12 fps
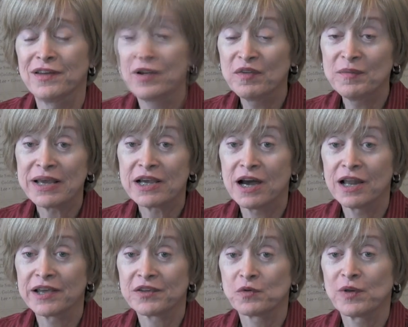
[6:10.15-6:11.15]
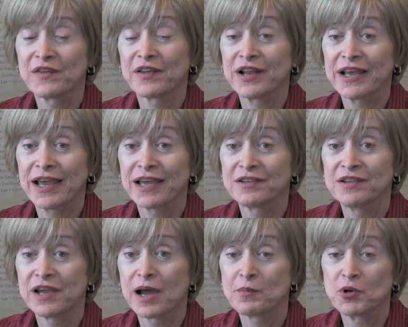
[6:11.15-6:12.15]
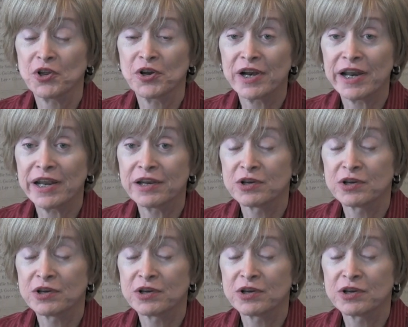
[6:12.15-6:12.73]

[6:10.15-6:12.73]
One of my colleagues recently had the opportunity